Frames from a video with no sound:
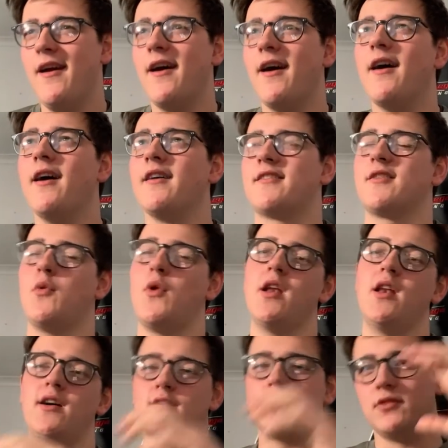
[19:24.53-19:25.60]
So I
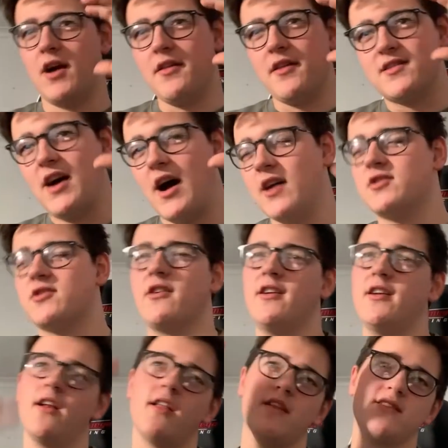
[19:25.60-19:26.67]
like all like the
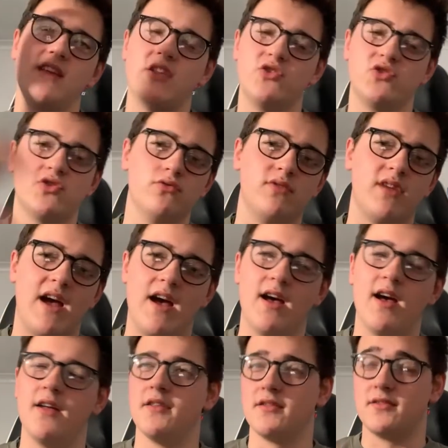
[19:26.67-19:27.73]
touchscreen, like
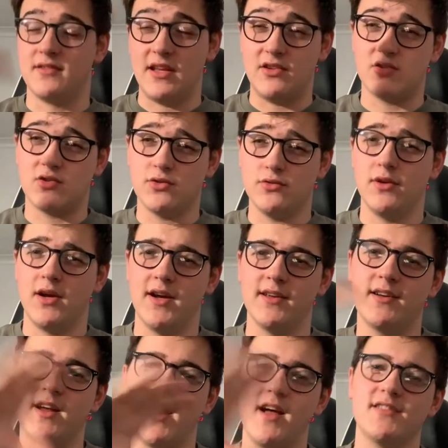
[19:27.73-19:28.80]
the digital
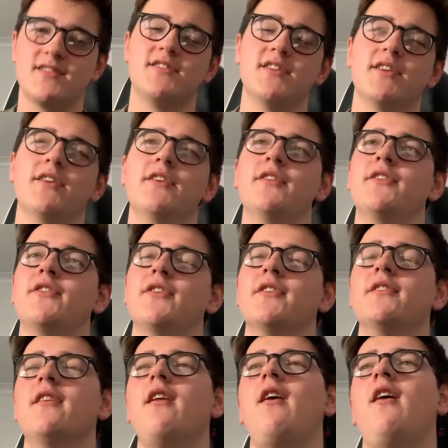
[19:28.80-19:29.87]
like clusters
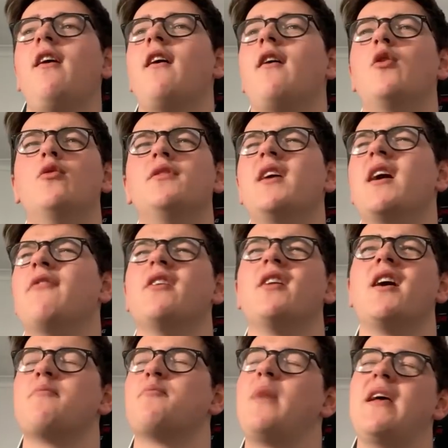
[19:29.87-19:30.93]
and all the other
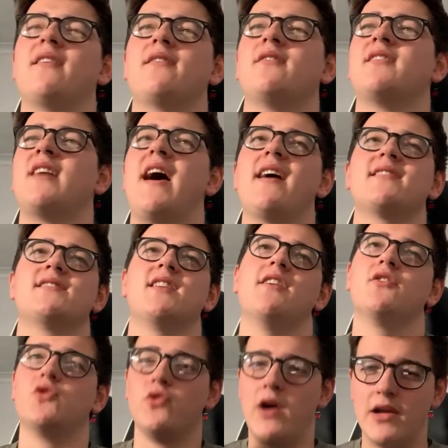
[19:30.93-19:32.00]
like bits of text, like the
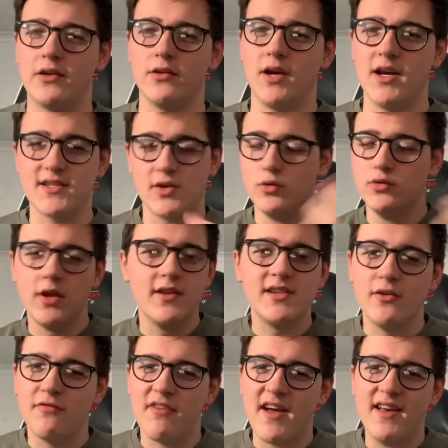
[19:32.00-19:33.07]
door handle lights, all those
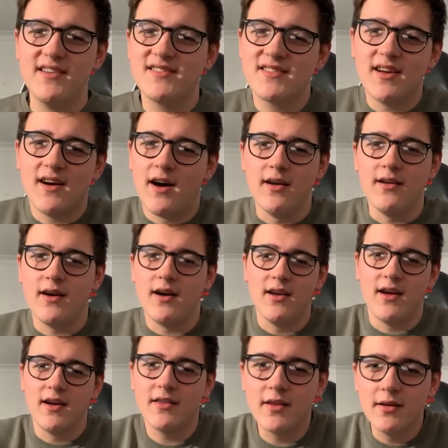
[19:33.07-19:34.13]
little things. I
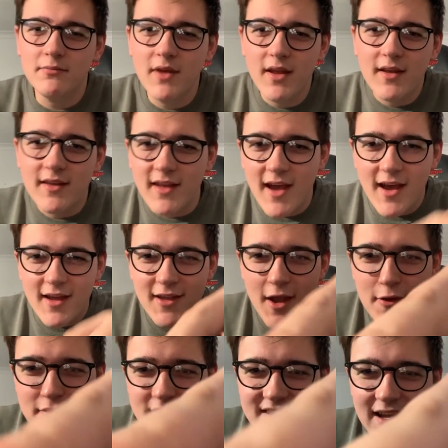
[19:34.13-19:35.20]
like them. Yeah,
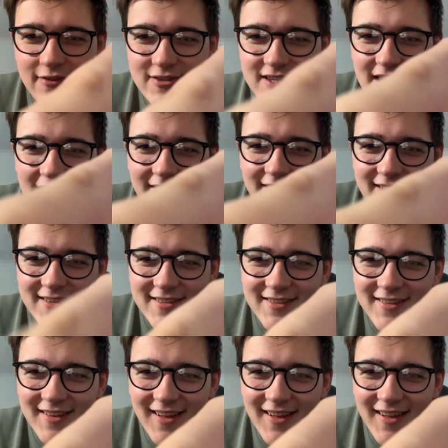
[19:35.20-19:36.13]
yo, the Savage Garage.